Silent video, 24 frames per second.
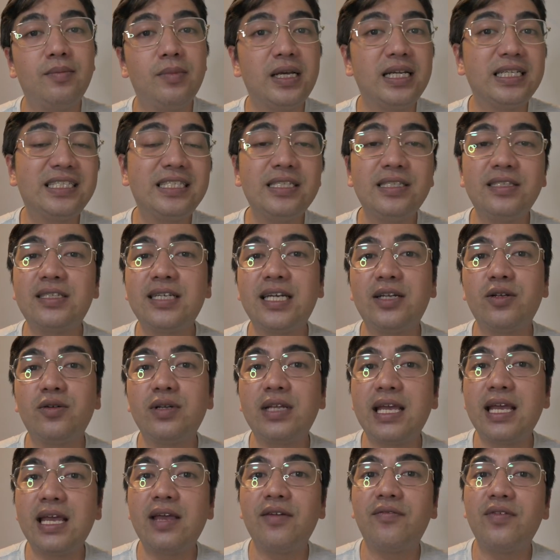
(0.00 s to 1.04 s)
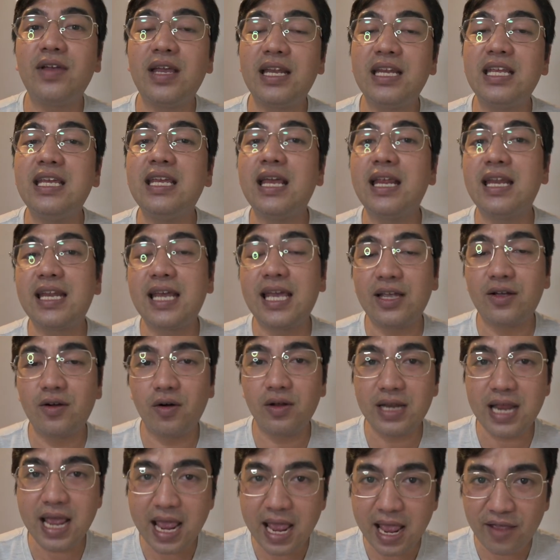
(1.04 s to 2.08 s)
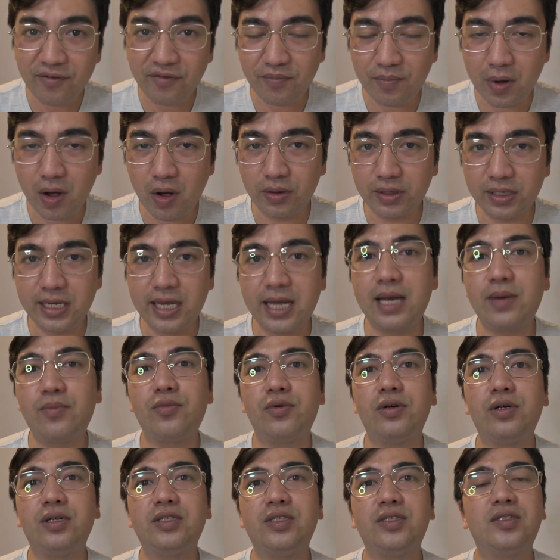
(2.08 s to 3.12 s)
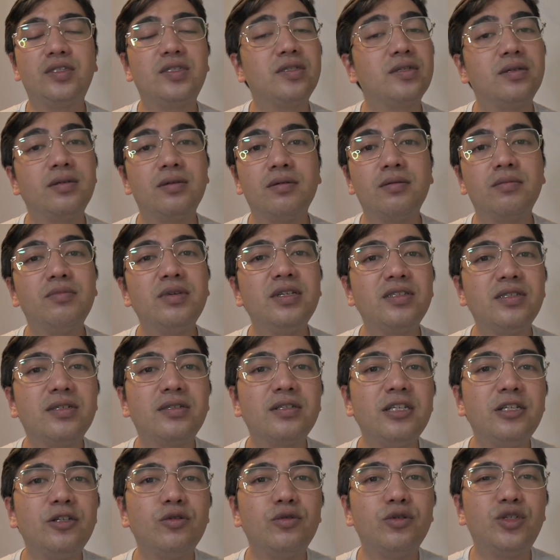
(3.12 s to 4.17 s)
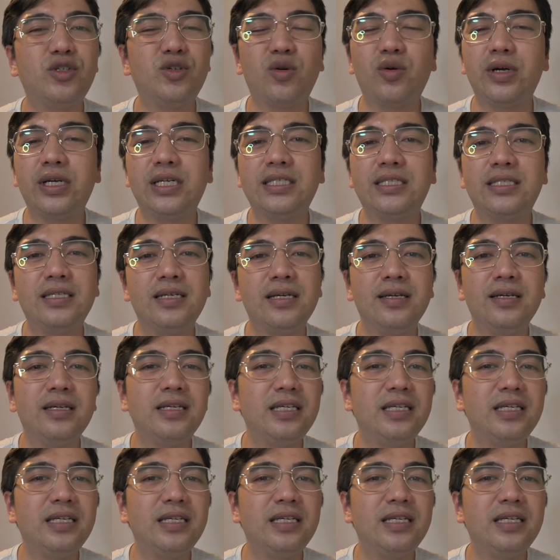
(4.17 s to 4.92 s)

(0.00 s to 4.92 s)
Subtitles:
since I don't have any Nikon F mount cameras, basically no choice.